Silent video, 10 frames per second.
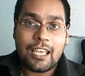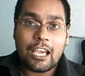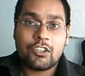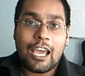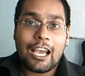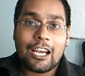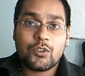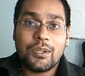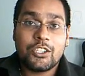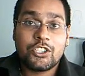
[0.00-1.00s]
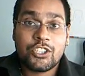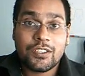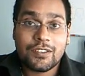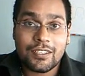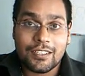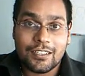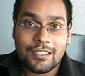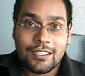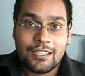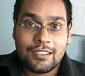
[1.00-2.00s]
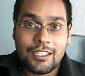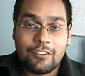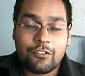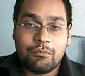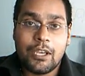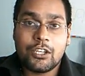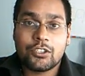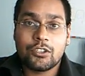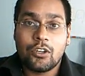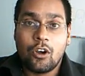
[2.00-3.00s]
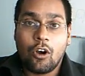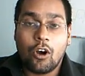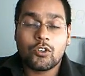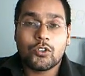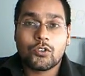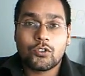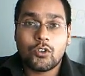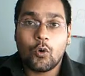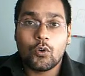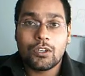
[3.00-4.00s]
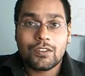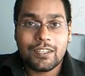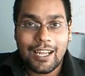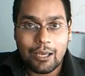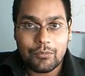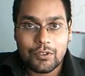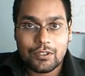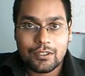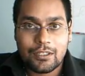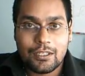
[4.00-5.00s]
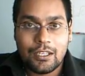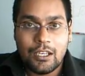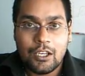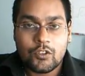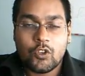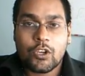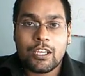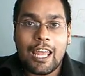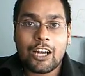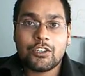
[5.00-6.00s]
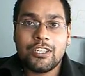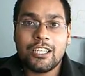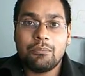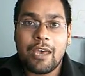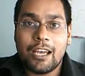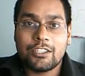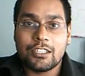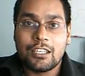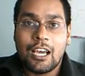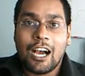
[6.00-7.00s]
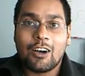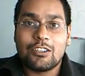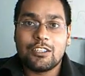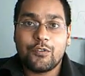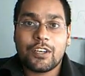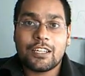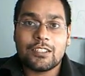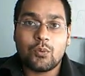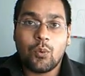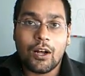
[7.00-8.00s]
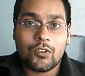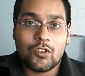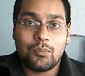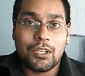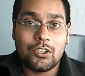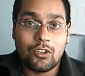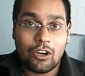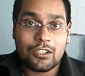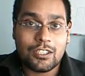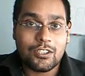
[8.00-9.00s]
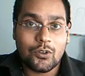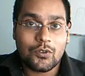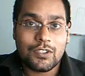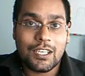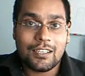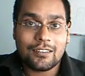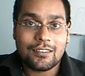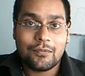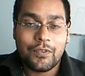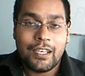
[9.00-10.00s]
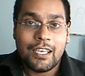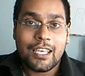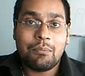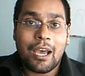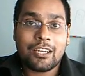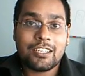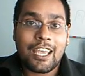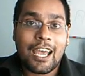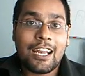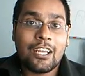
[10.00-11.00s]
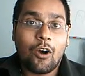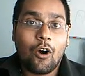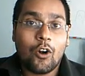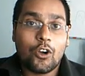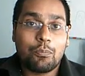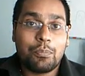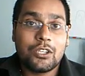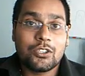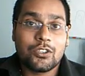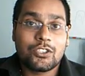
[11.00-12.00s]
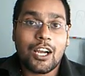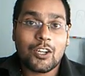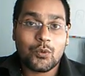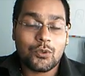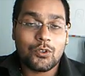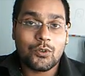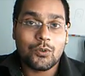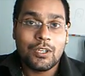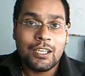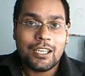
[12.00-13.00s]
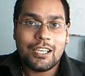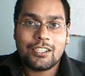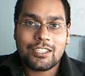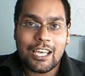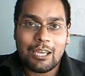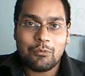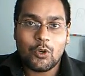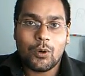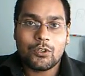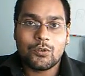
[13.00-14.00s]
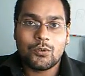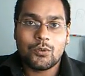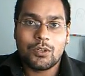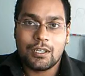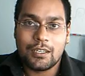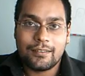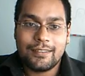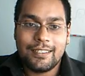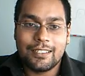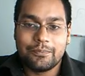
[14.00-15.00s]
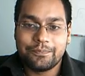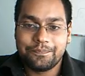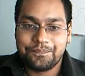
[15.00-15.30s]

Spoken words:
they had to actually chisel the information onto stone slabs. So you can actually imagine how difficult it was to be a doctor in those days. Imagine carrying all your patients' charts with you each time you want to see them.